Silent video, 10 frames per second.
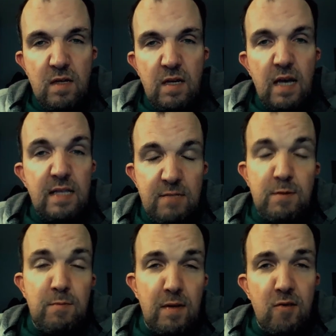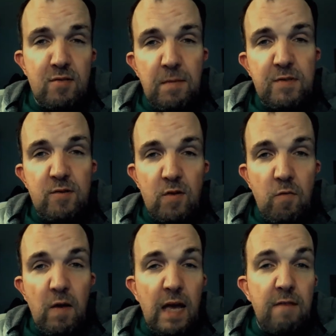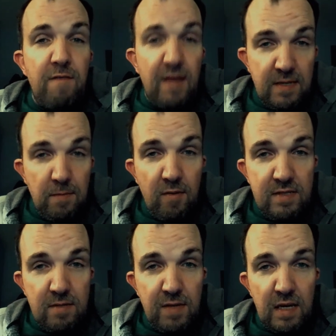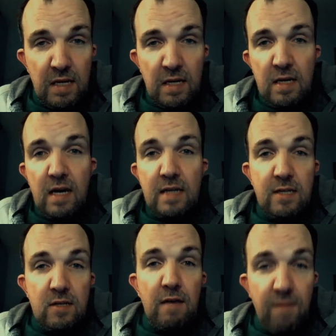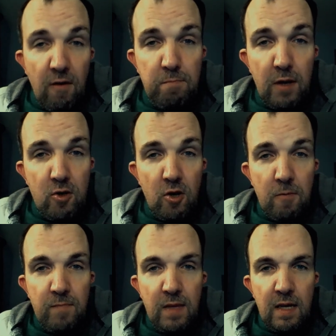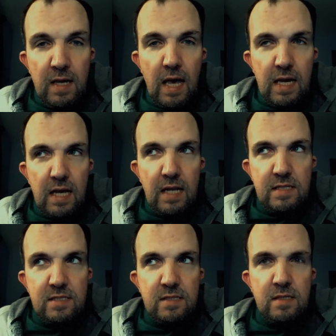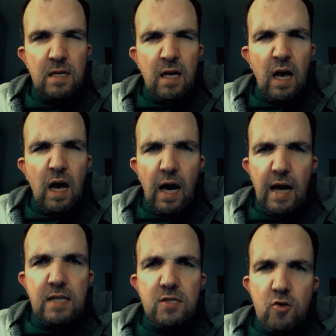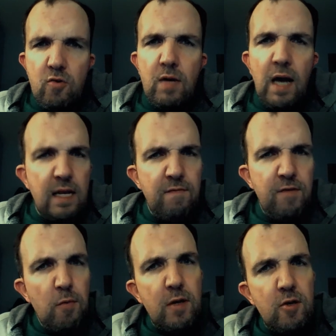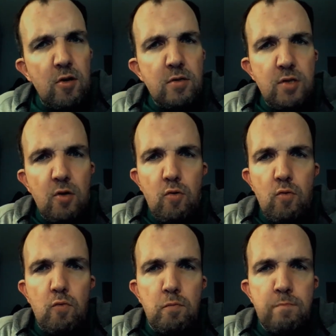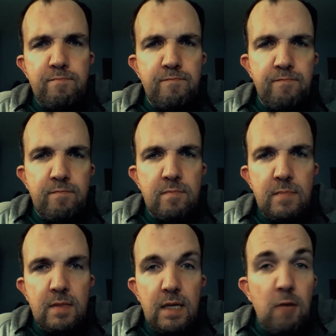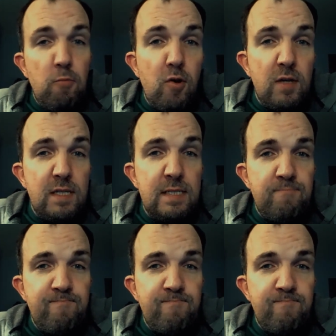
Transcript: And this was one of those episodes where I had to vent about something until I felt better. And I do kind of feel better. So, it worked.